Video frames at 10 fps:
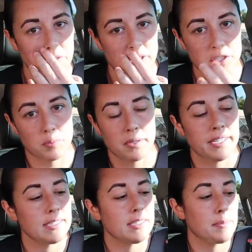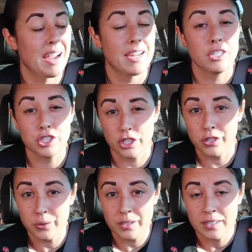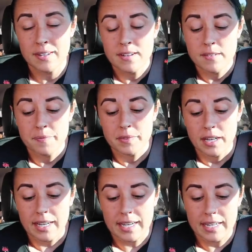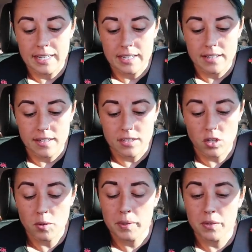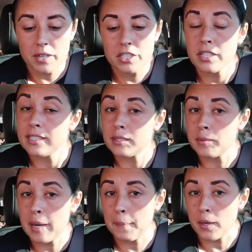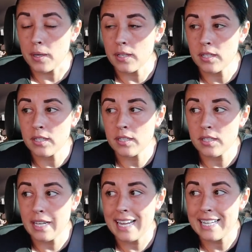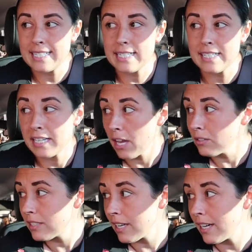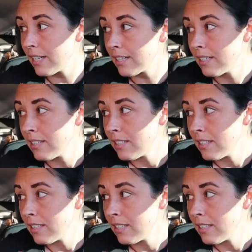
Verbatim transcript: furniture place back in June. And they told me originally September, and it's now saying